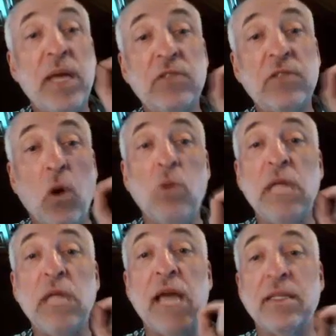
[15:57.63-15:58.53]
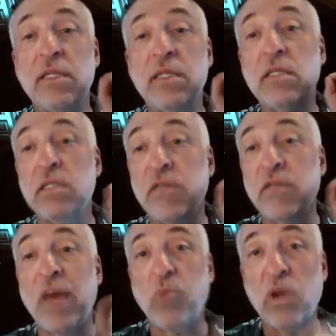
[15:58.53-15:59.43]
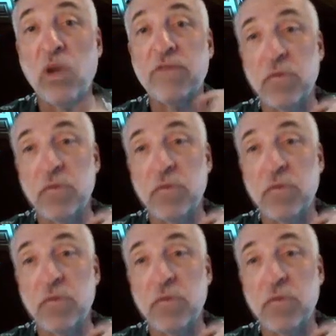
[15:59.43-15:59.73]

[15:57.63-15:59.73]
depends only on the distance of that